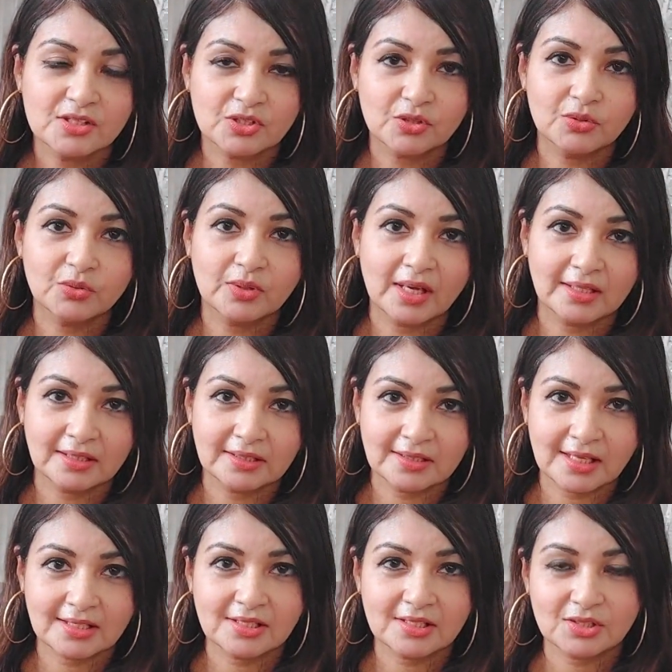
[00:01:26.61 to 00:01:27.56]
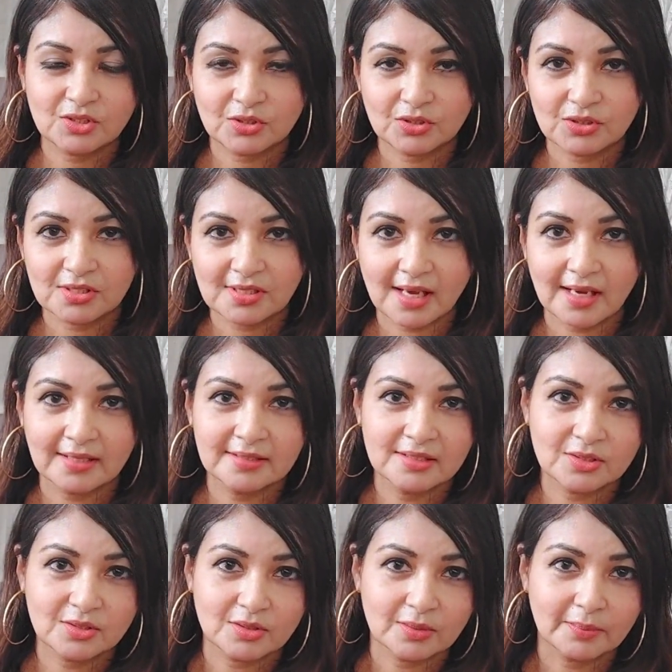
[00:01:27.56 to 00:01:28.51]
So you can attach it to the
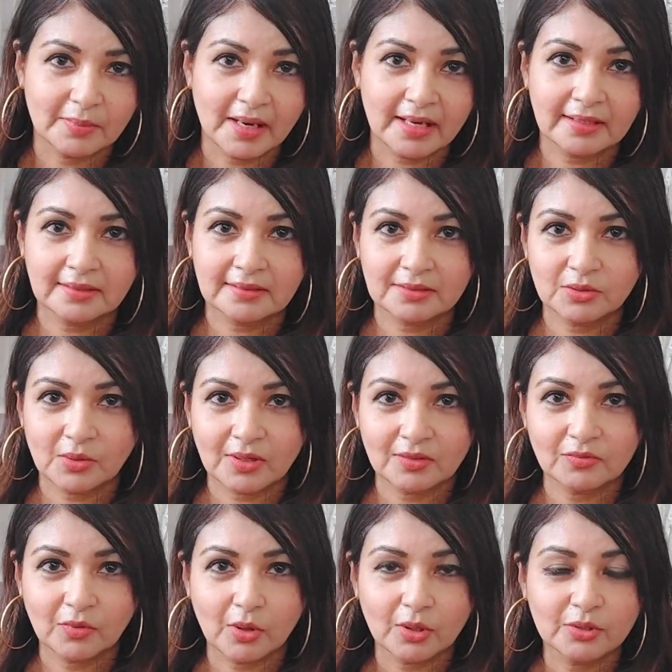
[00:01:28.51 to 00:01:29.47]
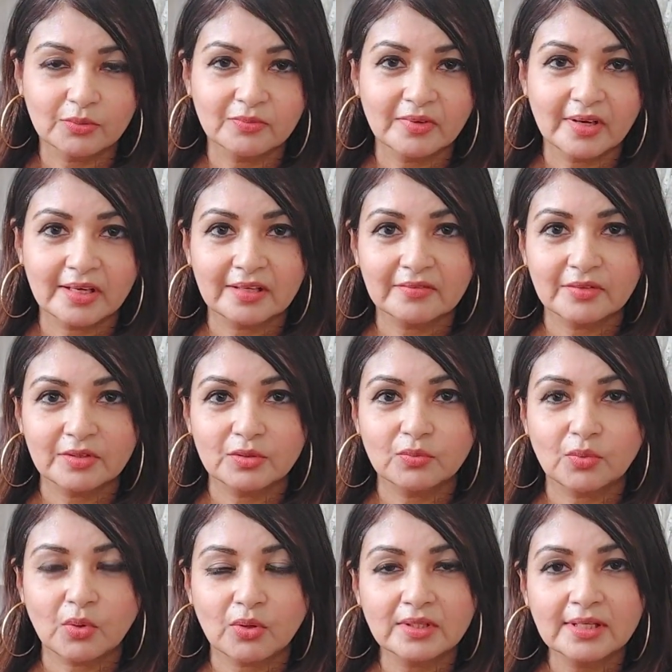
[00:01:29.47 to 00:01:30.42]
sides, to the back, to add volume wherever
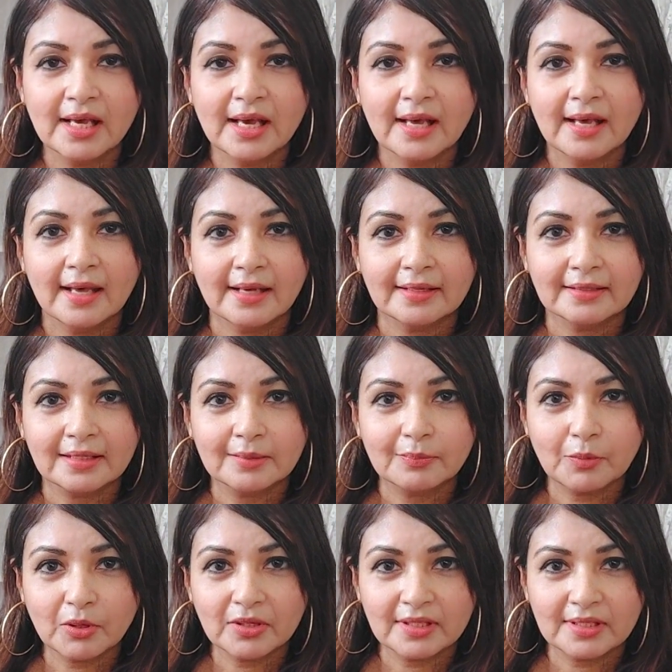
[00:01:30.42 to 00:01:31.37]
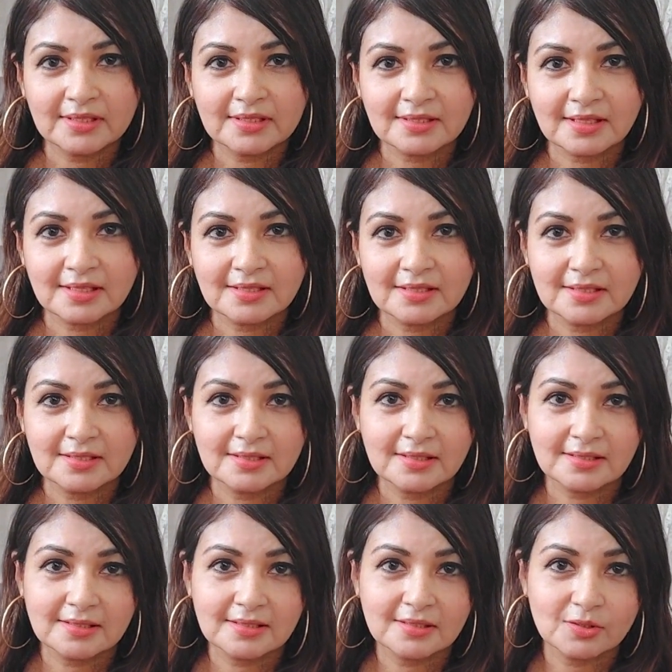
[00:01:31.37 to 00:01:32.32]
you want. And clip-on
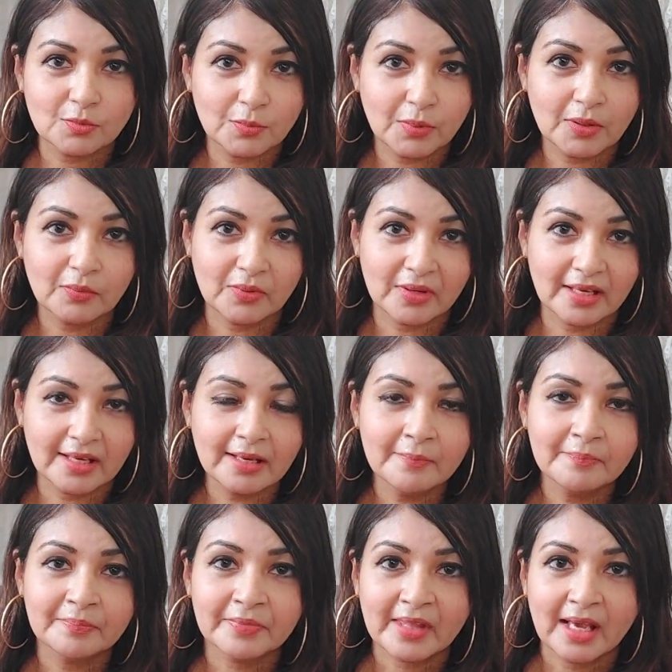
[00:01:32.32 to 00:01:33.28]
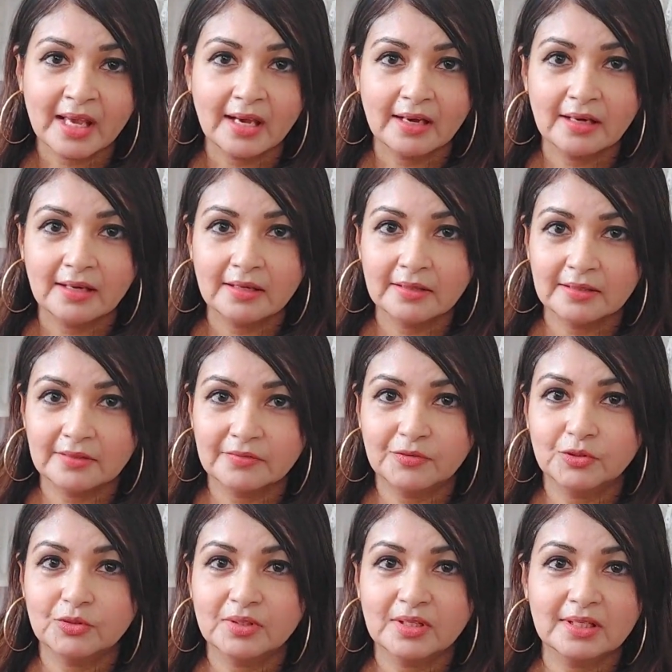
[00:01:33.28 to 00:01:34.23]
extensions is a super way
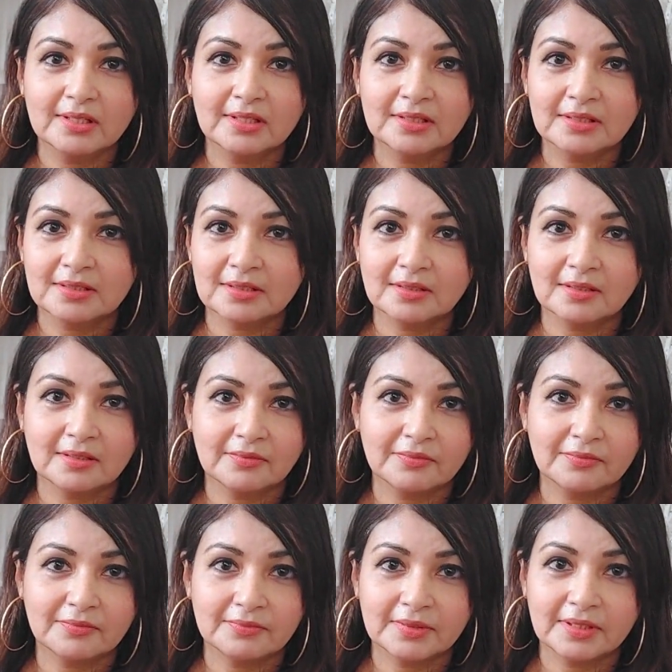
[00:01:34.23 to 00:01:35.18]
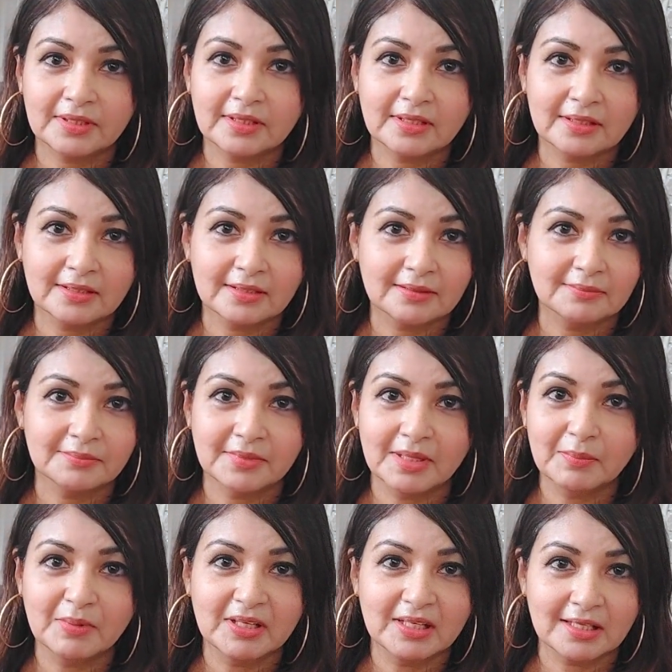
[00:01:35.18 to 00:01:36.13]
if you need it
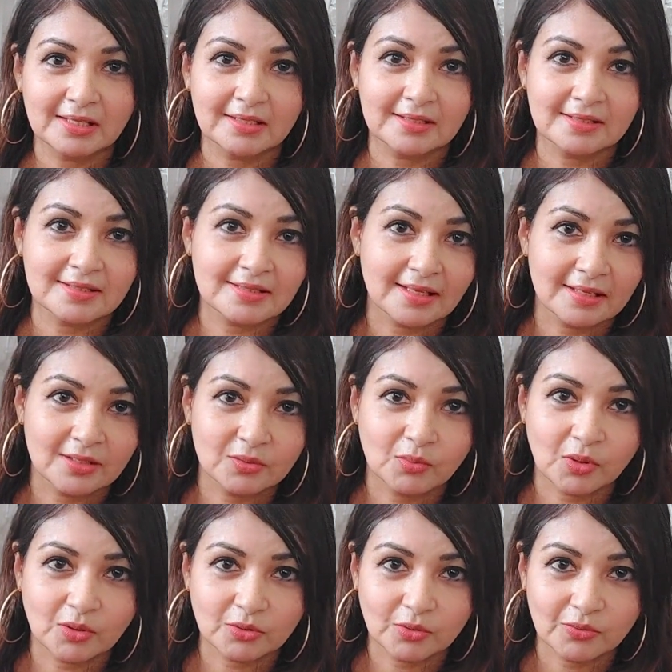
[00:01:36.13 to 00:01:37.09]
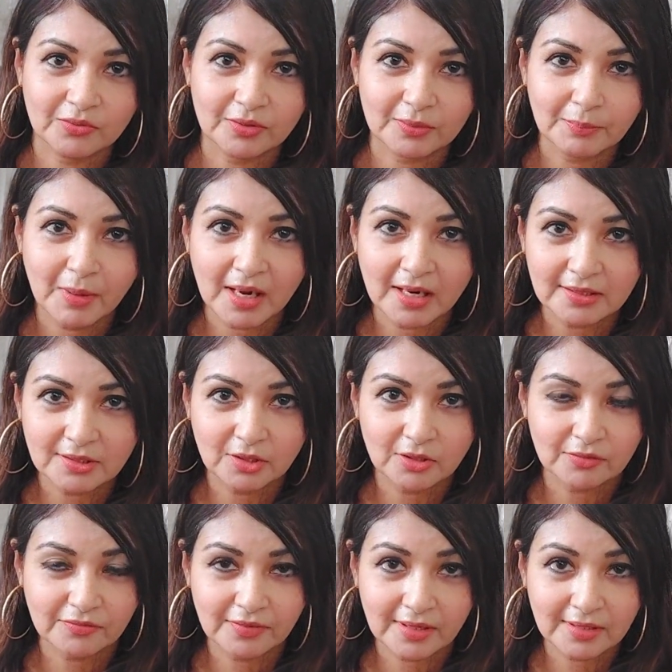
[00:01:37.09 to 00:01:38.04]
immediately. Say you want to go for a party
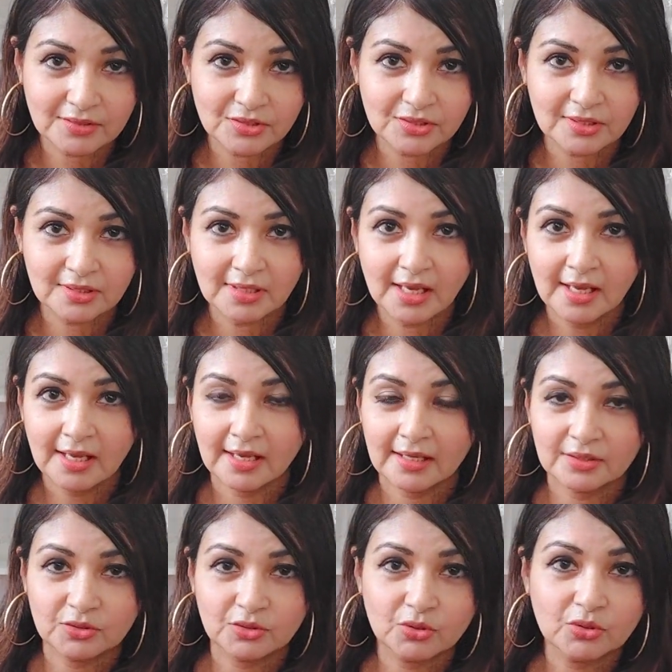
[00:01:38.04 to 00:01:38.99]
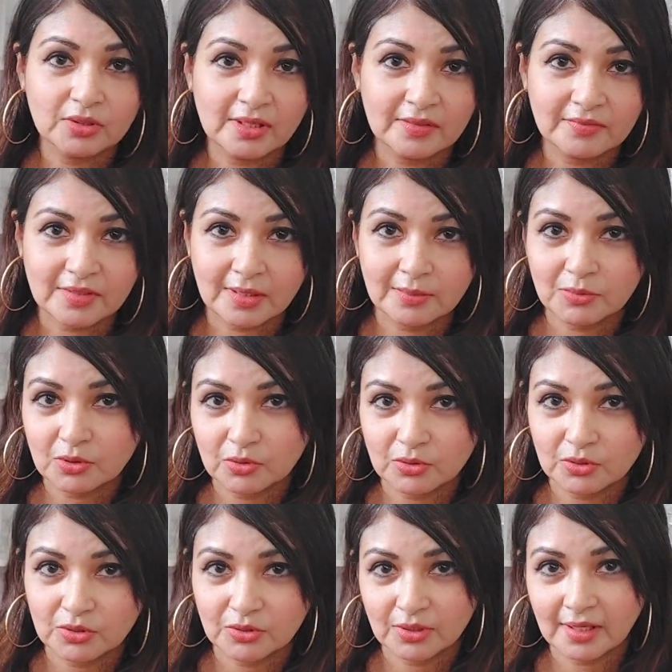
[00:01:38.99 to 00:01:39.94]
or a function and you don't have time to
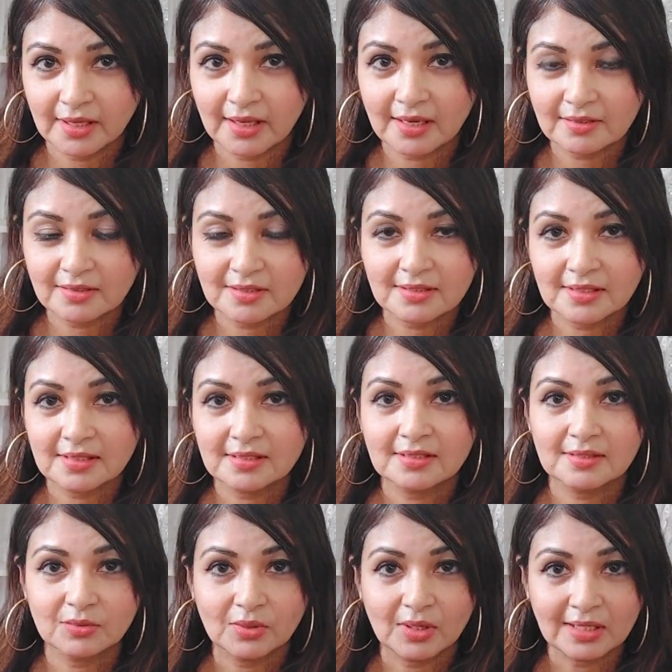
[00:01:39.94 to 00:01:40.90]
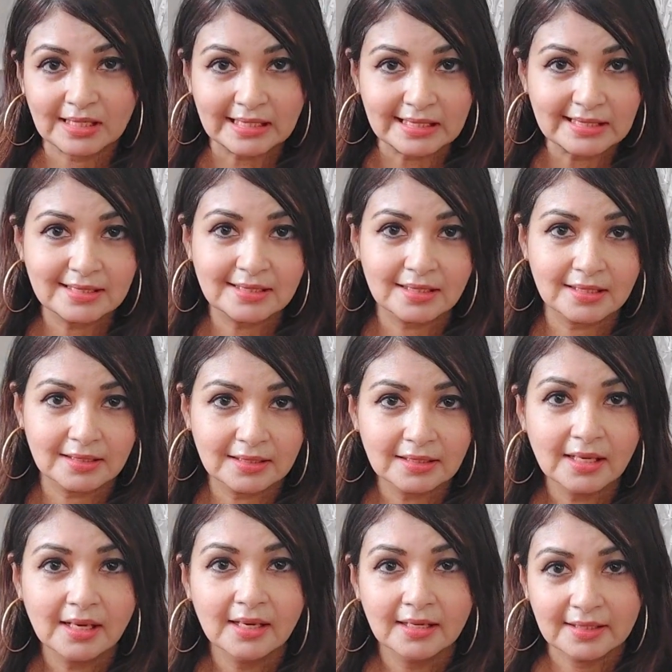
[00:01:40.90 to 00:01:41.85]
go to the hairdressers, you can
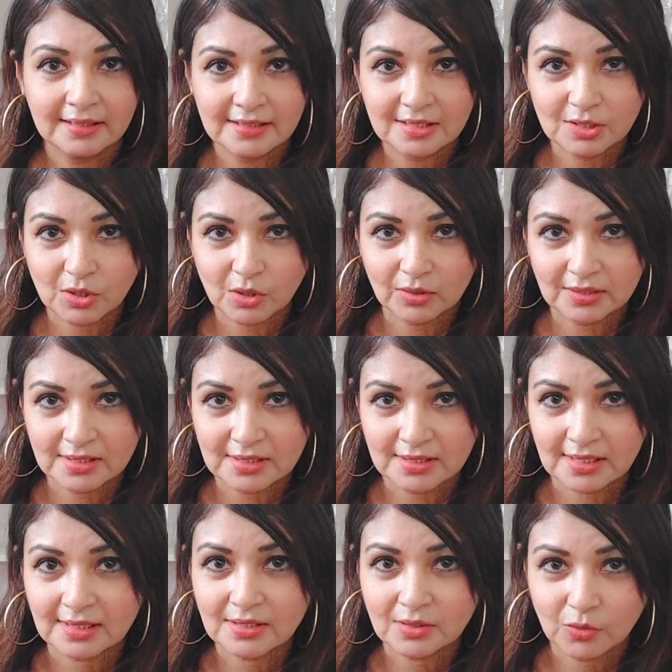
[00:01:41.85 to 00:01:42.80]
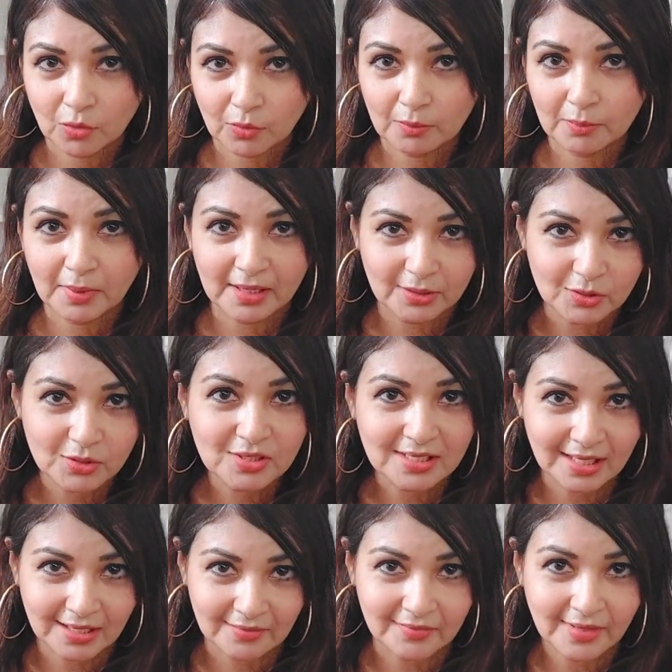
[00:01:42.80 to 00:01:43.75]
easily install these at home by
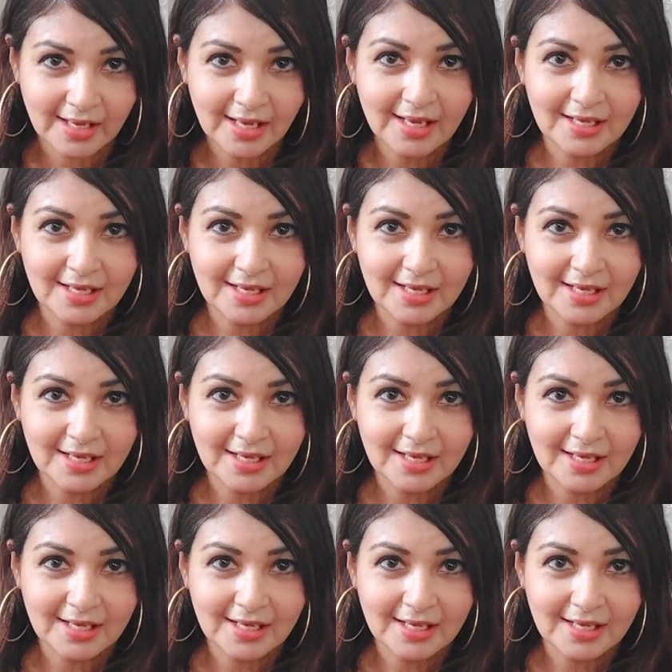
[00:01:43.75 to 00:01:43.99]
yourself.